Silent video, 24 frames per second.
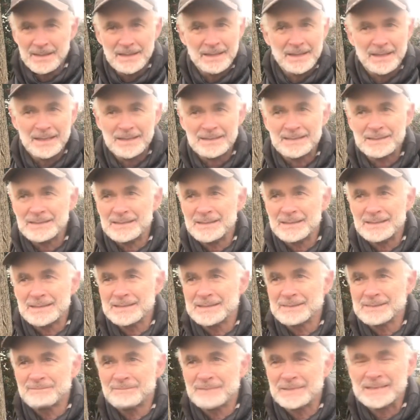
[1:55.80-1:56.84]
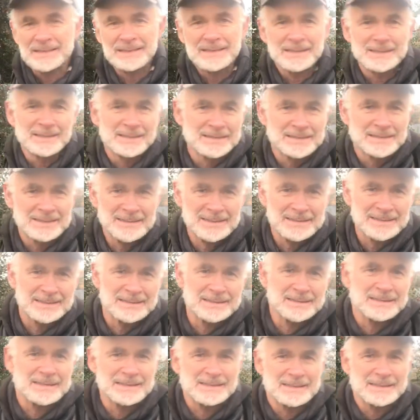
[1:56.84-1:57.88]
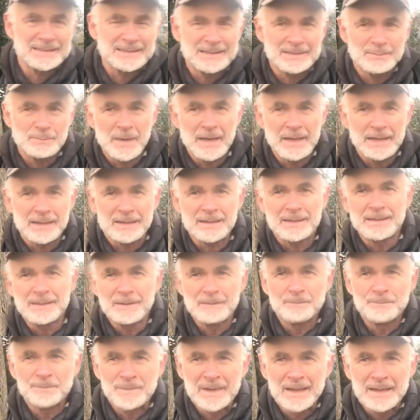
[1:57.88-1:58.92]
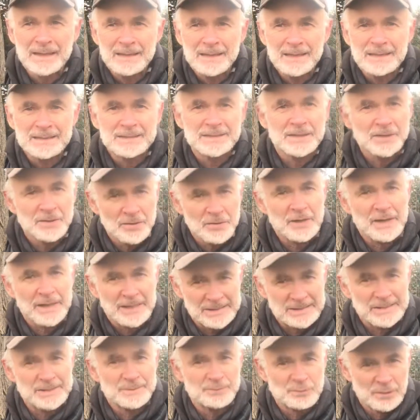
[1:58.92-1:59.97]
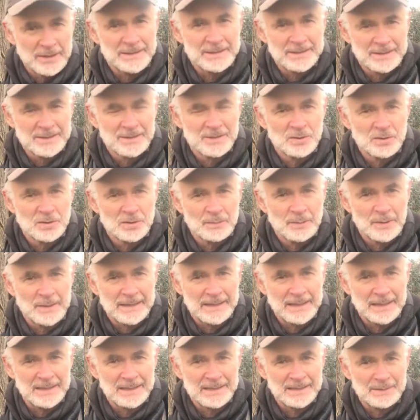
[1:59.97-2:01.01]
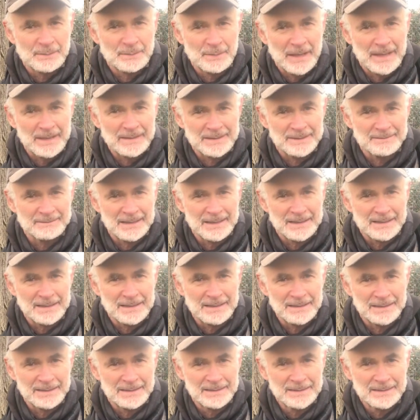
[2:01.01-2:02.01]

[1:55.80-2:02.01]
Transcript: It's ridiculous, isn't it? It's so you're not actually breaking the law by killing the bat directly,